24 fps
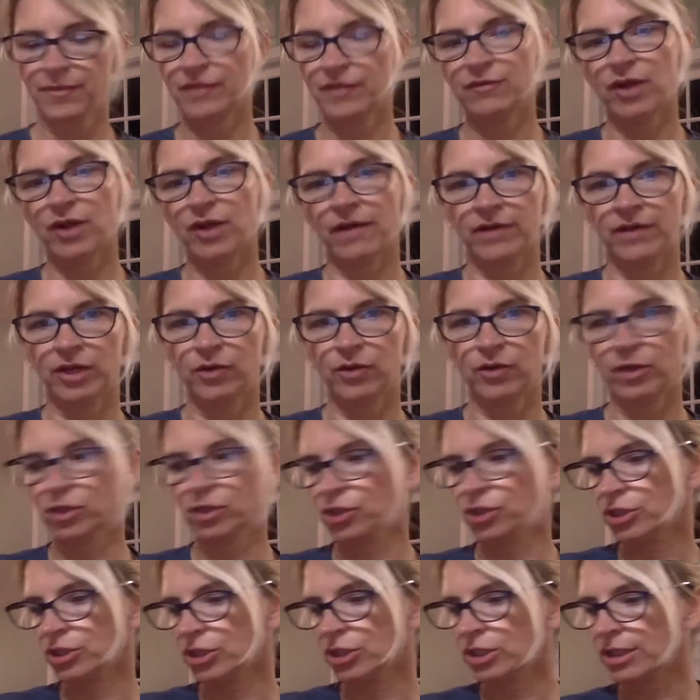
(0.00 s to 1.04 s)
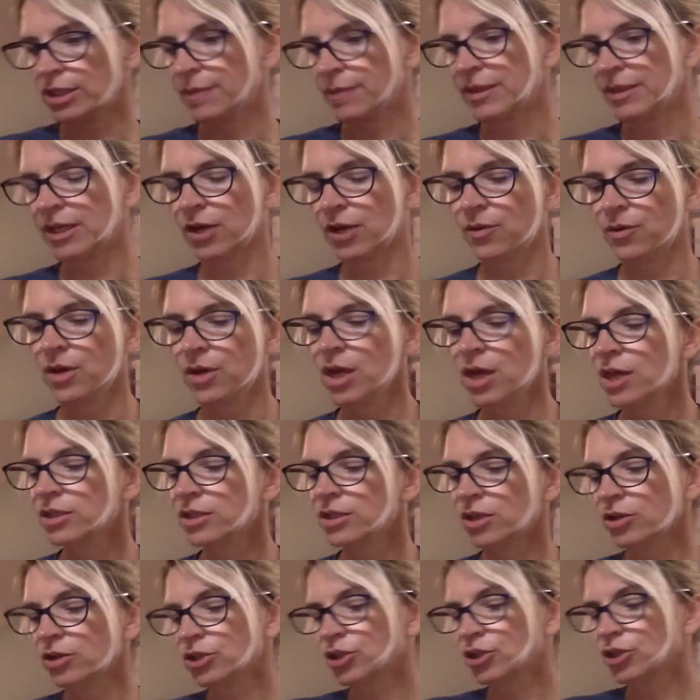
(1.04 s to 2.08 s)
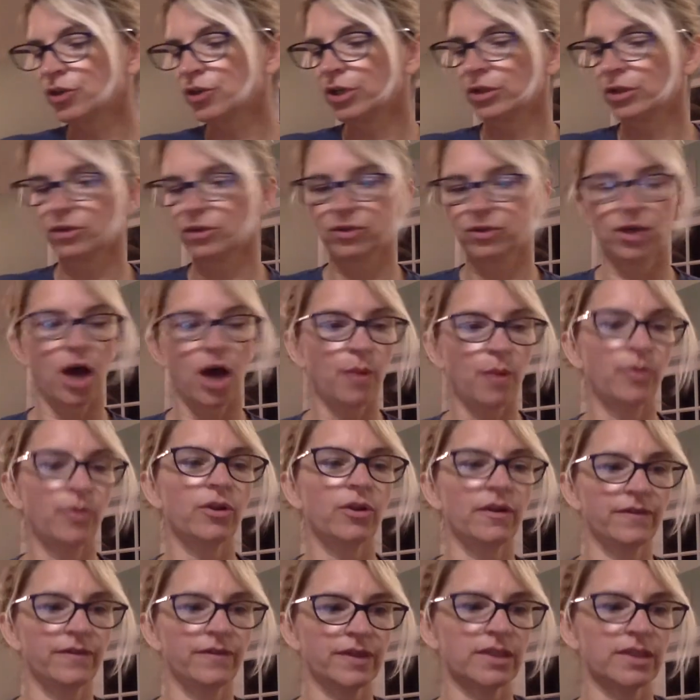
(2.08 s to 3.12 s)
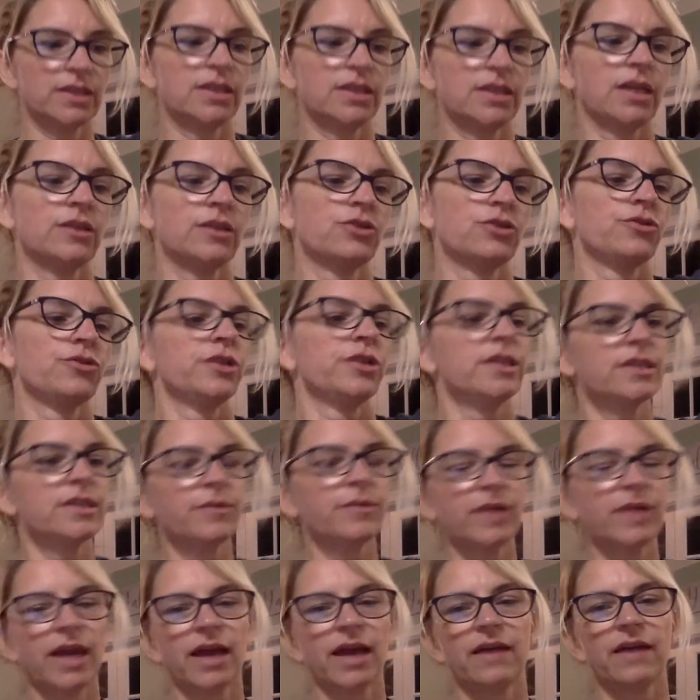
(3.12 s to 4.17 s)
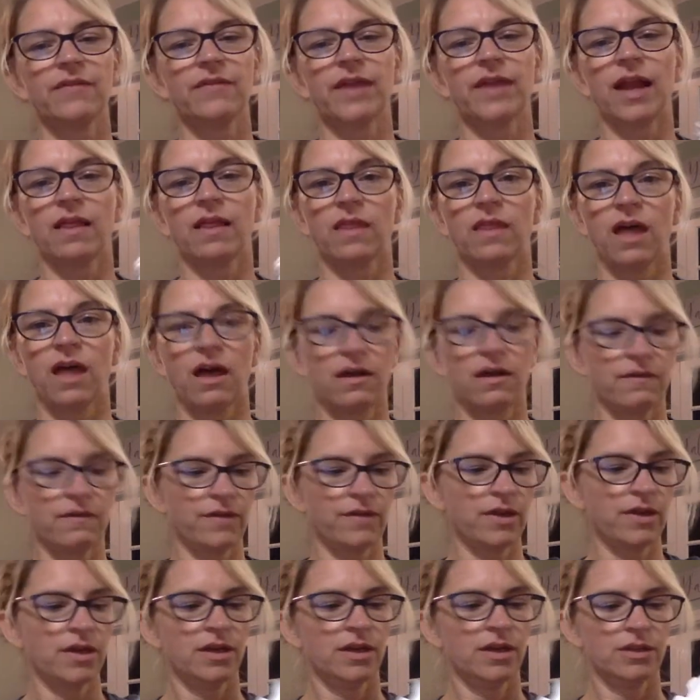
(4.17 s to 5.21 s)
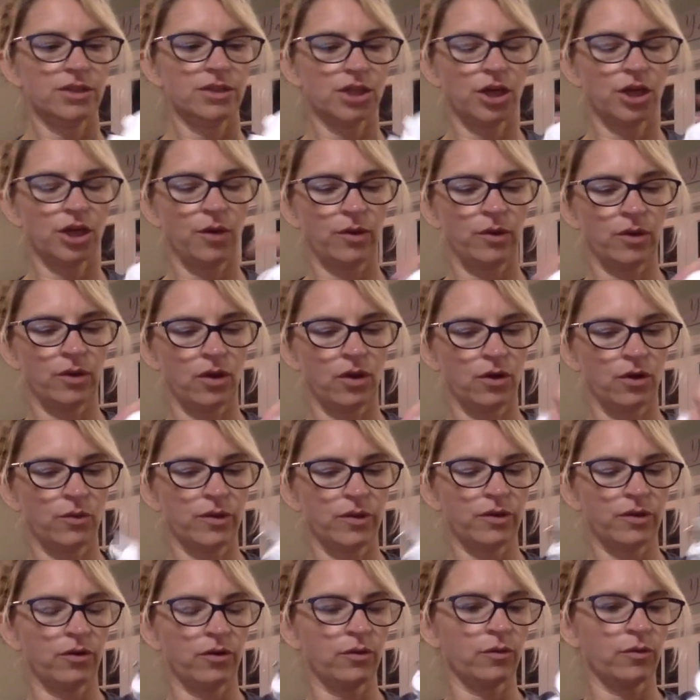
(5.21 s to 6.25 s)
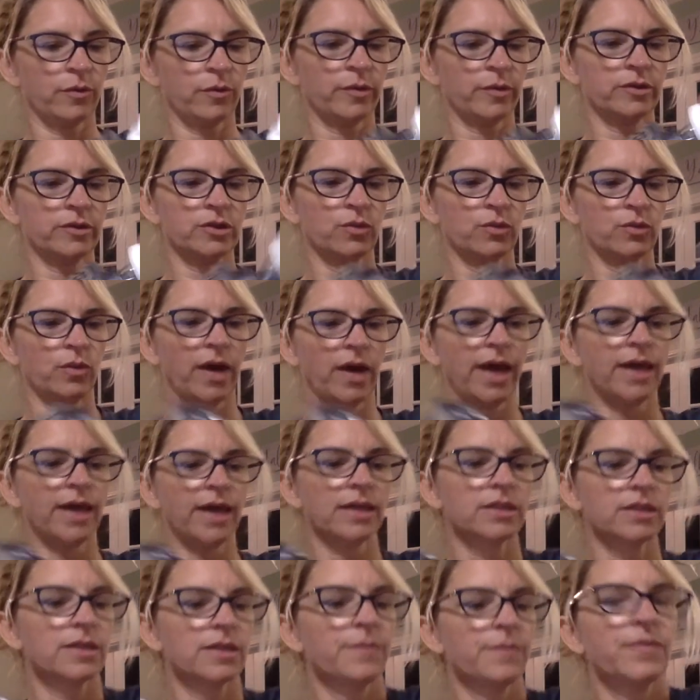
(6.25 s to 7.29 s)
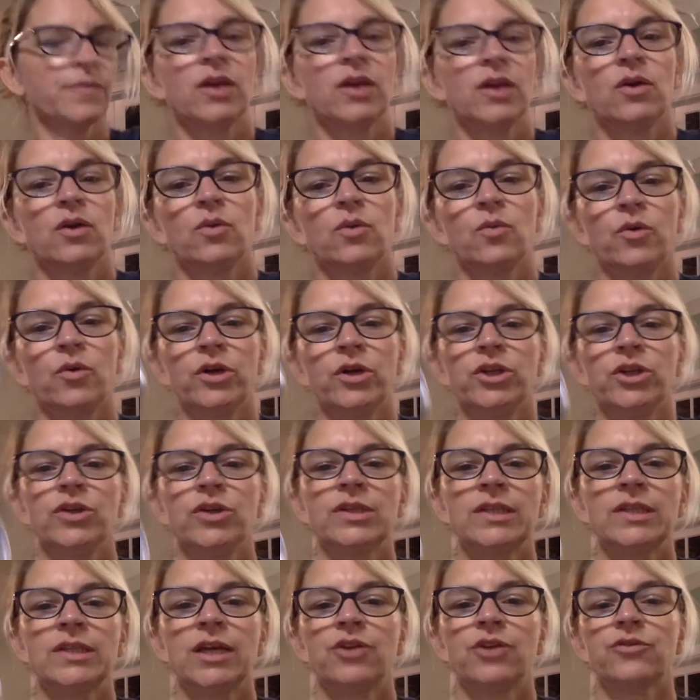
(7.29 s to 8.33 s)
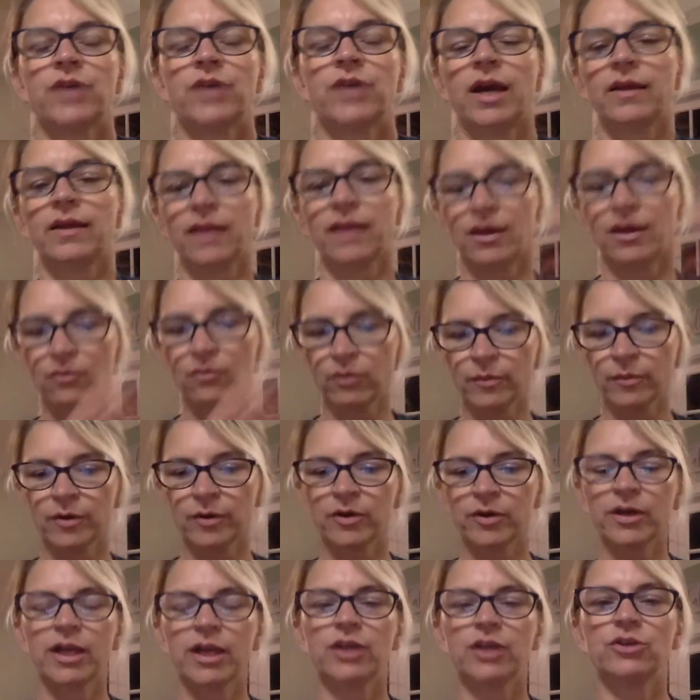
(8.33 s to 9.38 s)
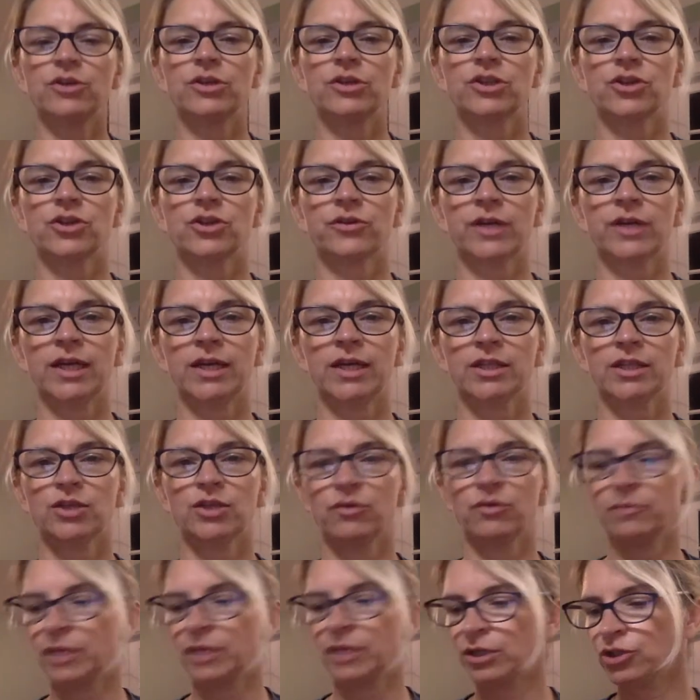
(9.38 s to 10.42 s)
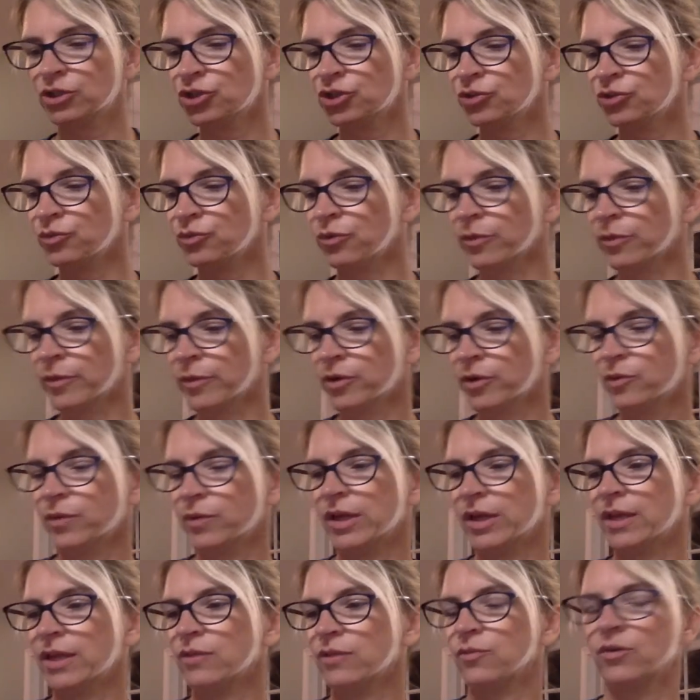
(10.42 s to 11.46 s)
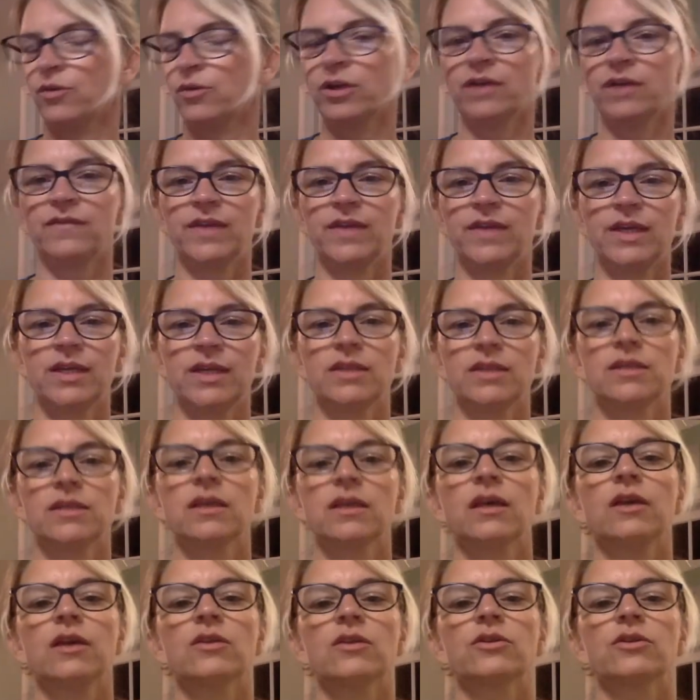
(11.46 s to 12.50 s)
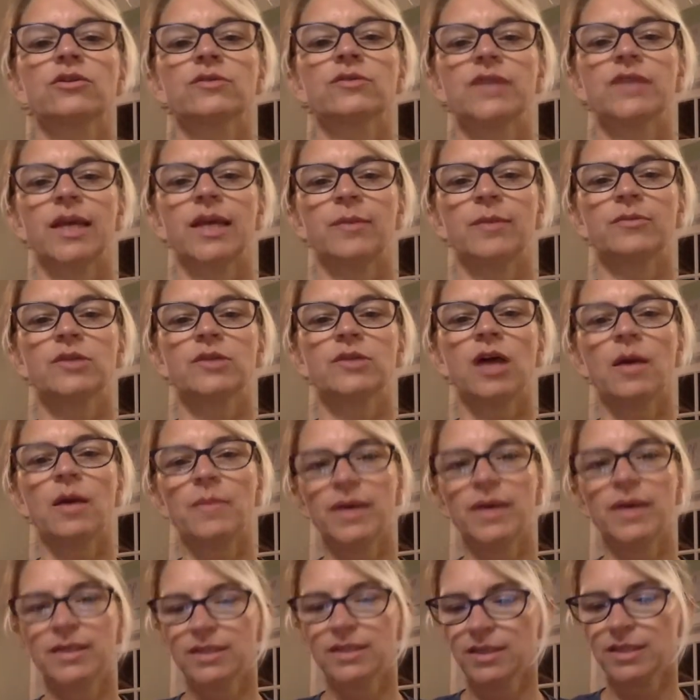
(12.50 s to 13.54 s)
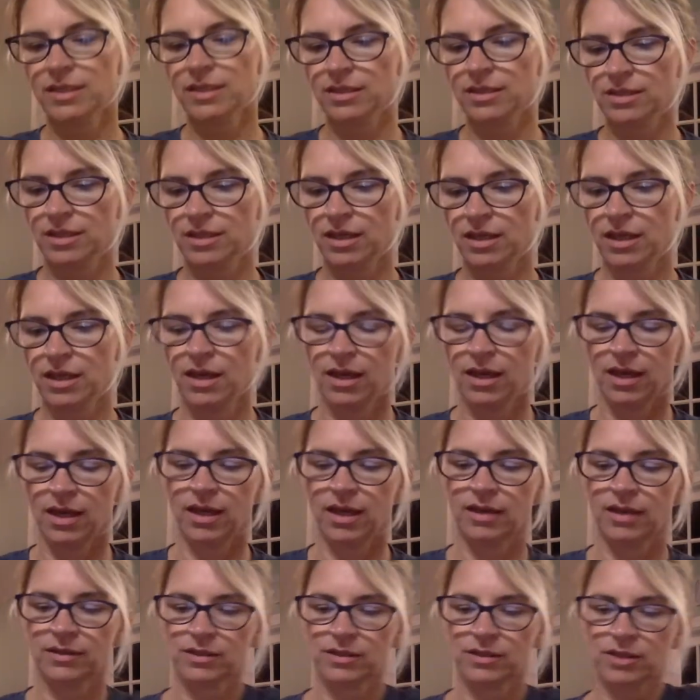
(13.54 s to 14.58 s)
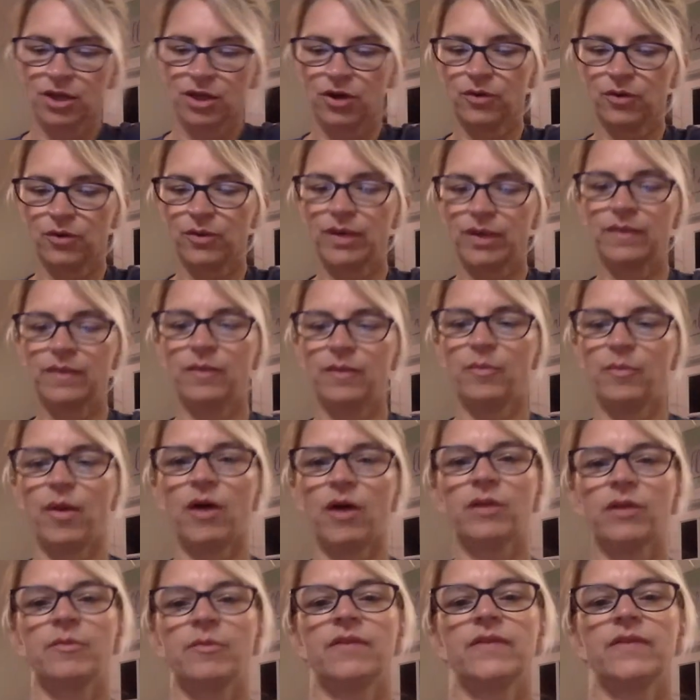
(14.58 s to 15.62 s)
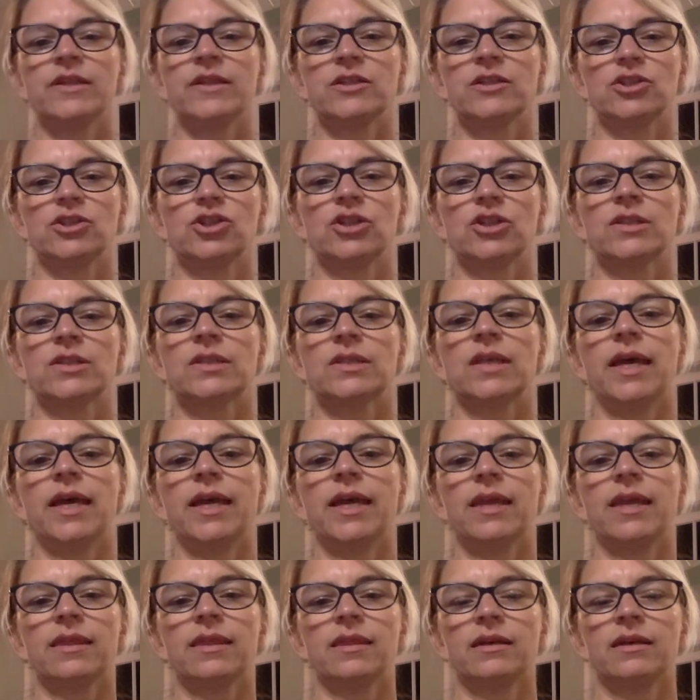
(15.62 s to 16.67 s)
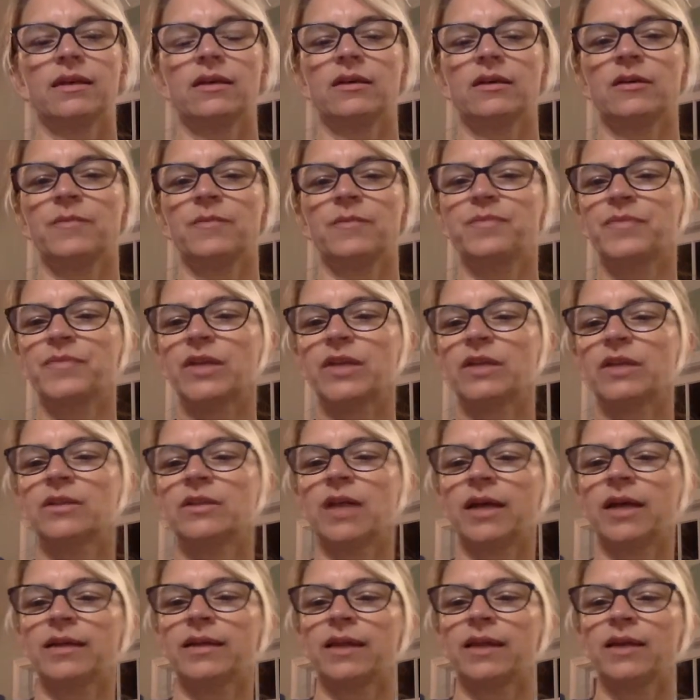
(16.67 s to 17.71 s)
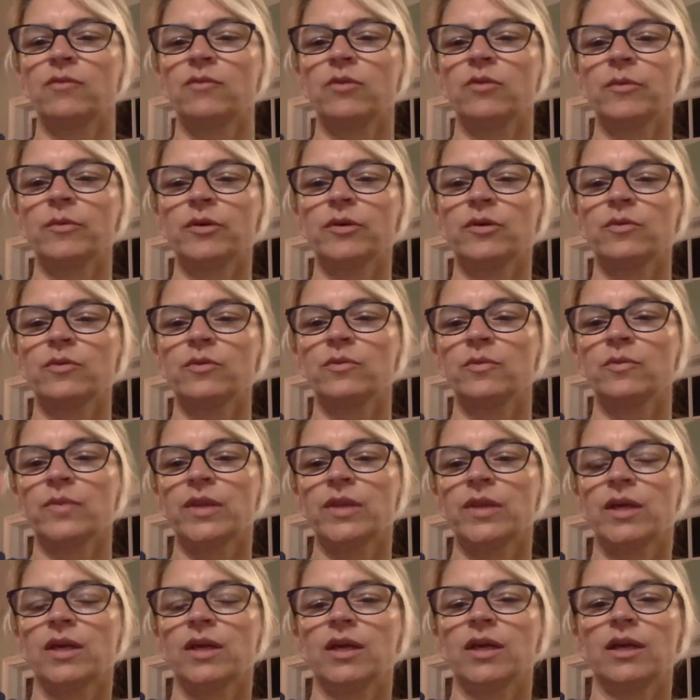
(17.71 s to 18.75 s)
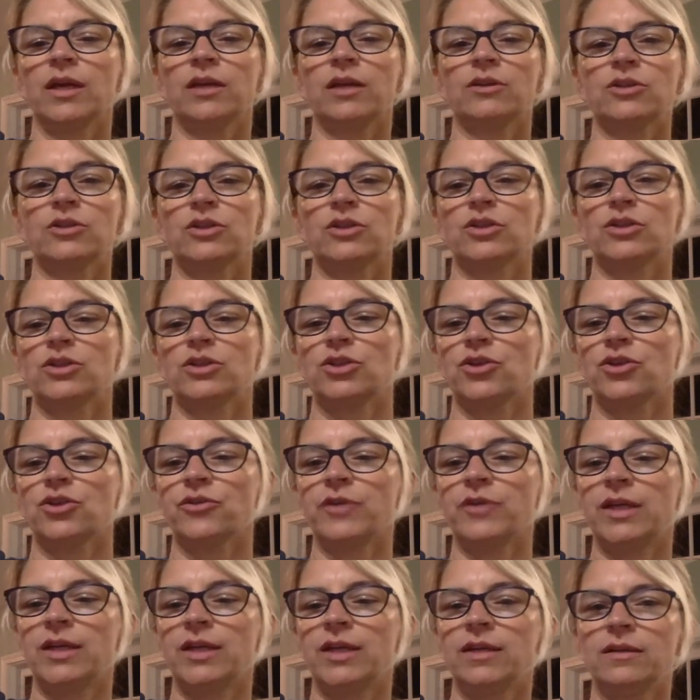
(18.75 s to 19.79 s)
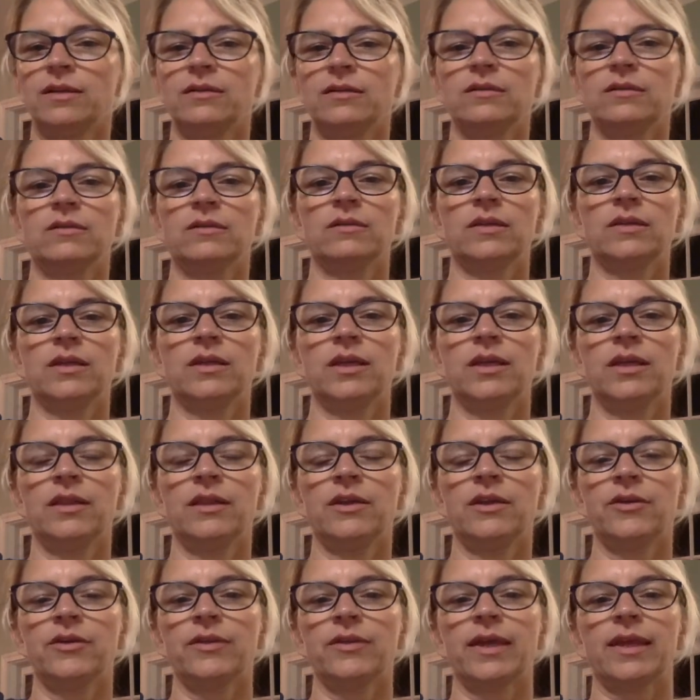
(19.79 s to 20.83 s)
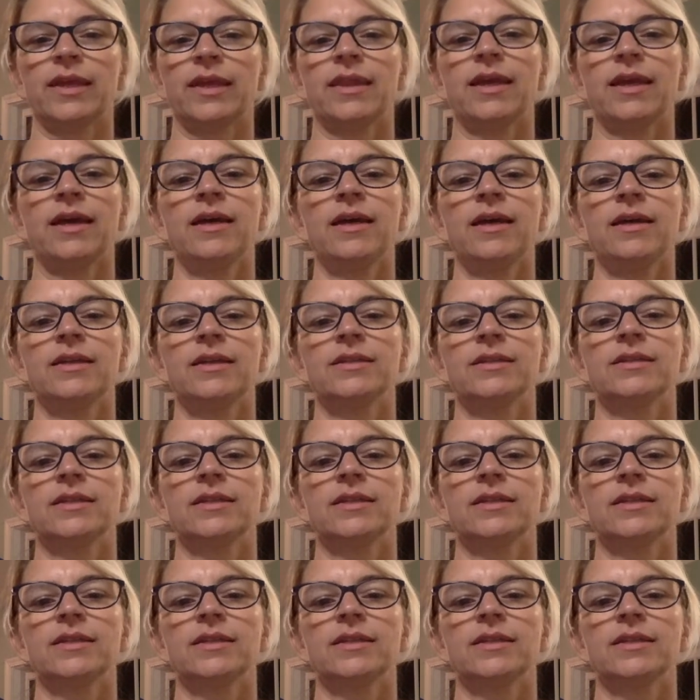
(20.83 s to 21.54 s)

If you have any questions, just let me know. So I'll show you a couple of accessories that we have that I love to go along with our warmers and wax. One, you can take your nightlight warmer and you can turn it into a miniature warmer with one of these little tabletop bases. And so the bottom of it is just like the nightlight warmer. just turn it in there like that.